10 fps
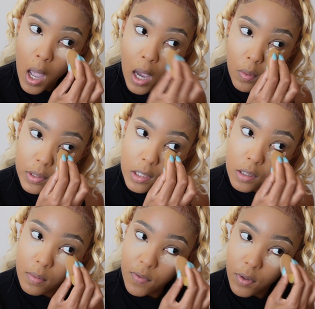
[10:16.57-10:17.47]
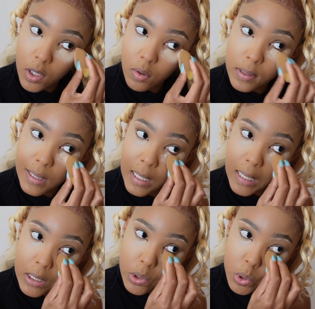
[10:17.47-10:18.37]
I want it to be very closely
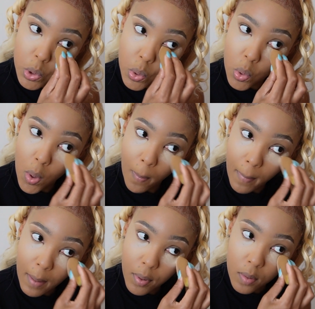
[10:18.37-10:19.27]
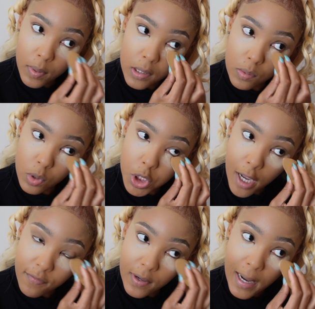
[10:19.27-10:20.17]
linked to my purpose, which
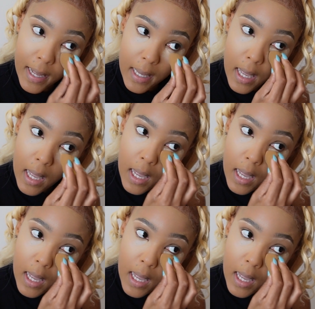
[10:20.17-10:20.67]
I feel like